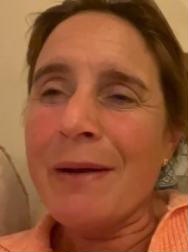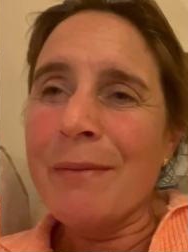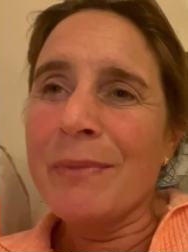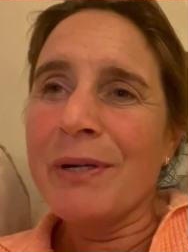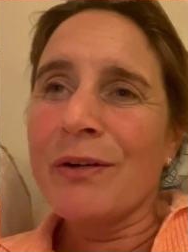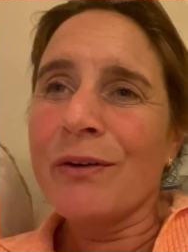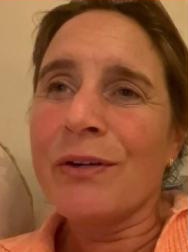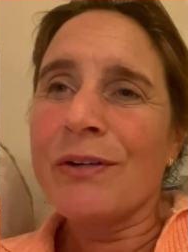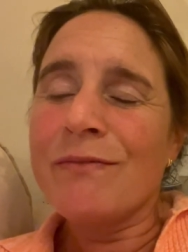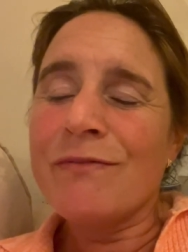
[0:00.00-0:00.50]
We
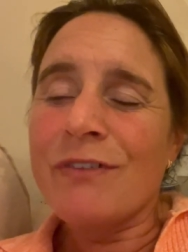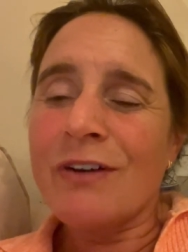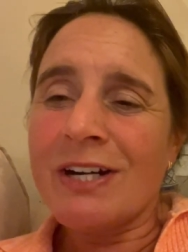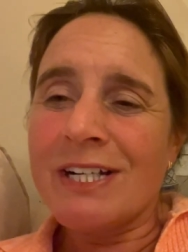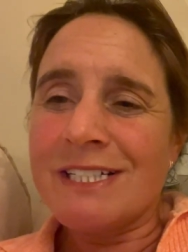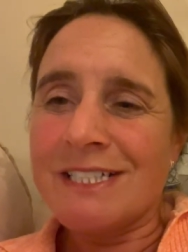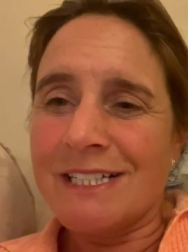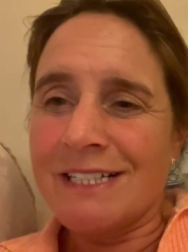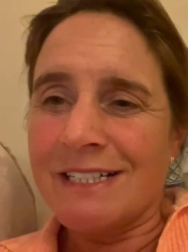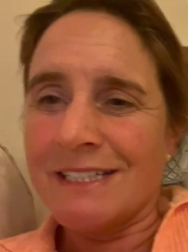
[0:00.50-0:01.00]
got
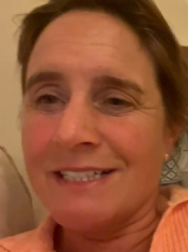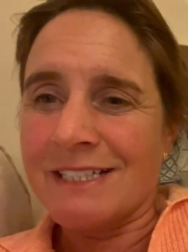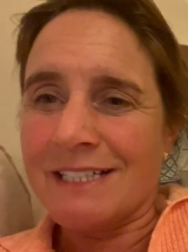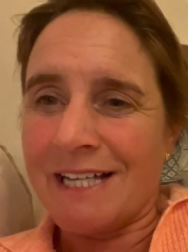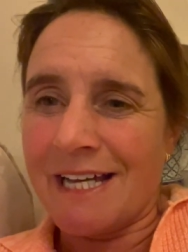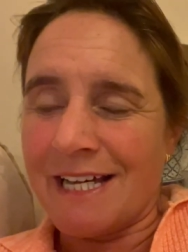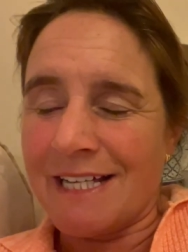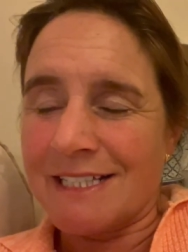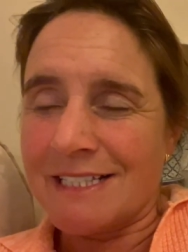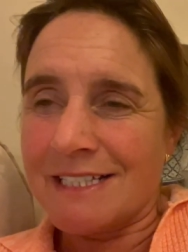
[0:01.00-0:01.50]
invited as
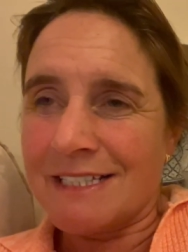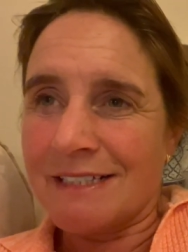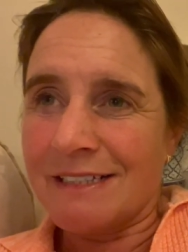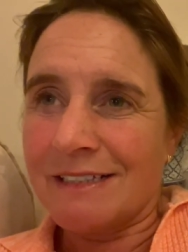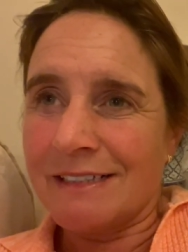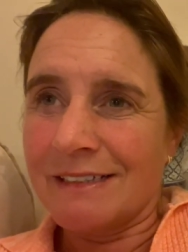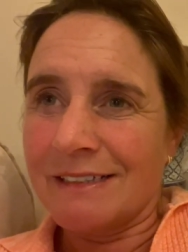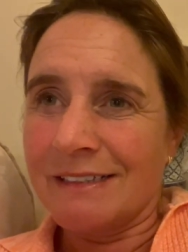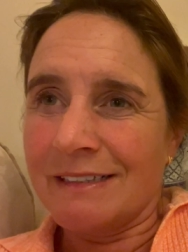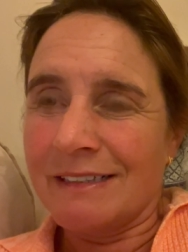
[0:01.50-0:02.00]

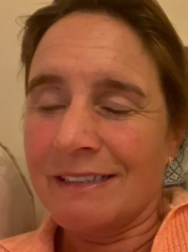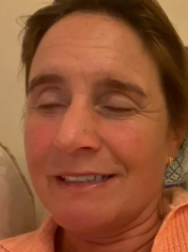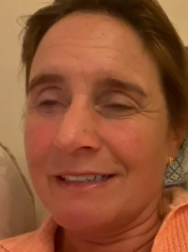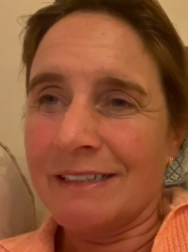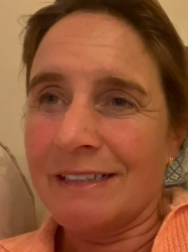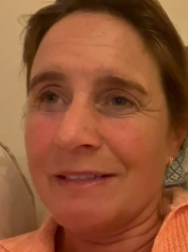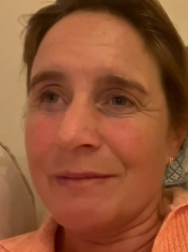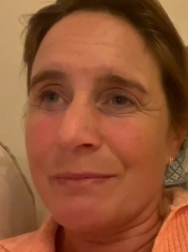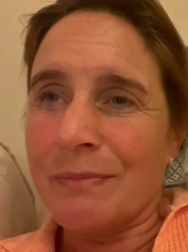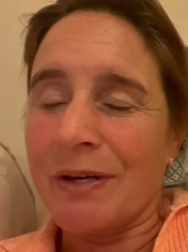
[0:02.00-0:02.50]
guests
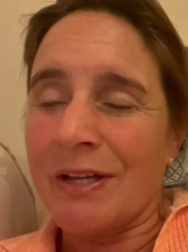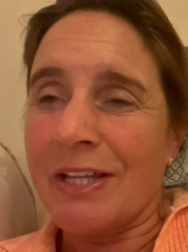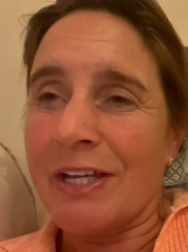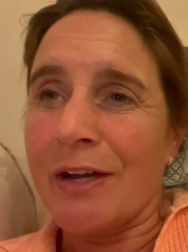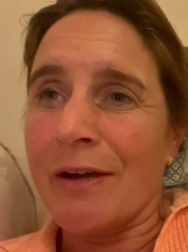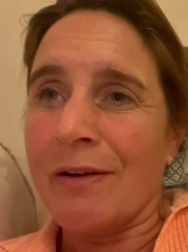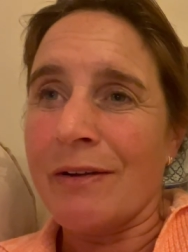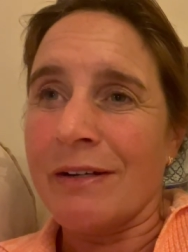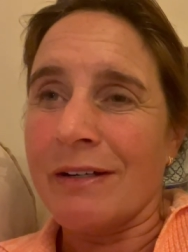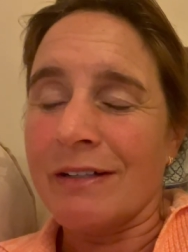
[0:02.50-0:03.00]
by the
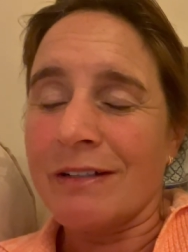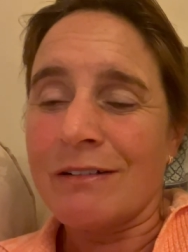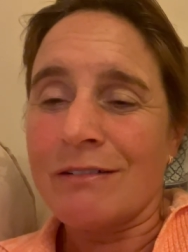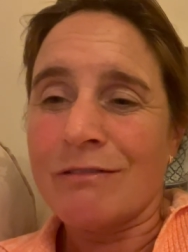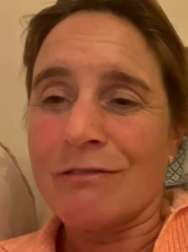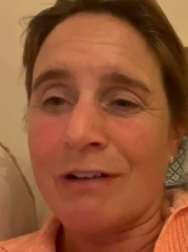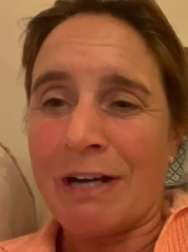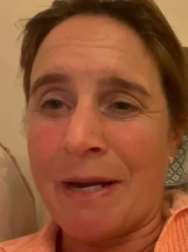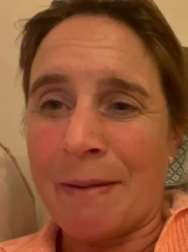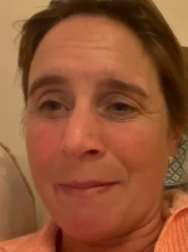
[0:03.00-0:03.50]
owner,
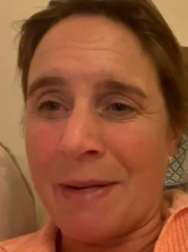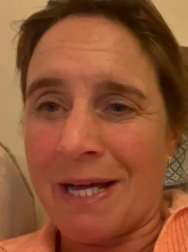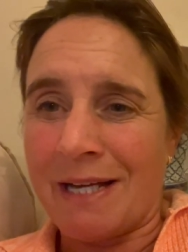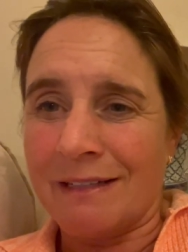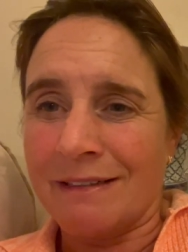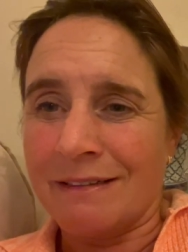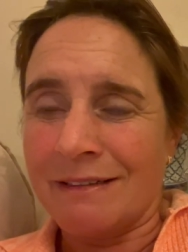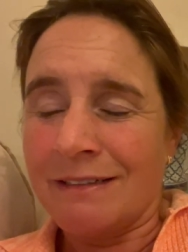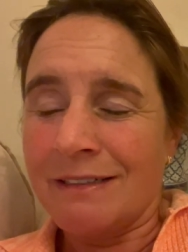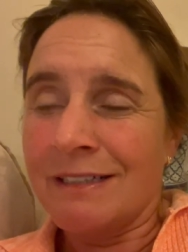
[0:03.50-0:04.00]
Graham
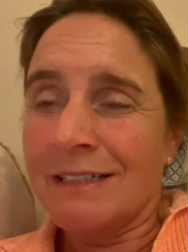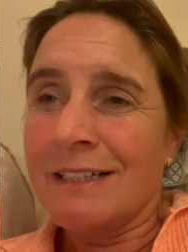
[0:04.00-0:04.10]
Allen.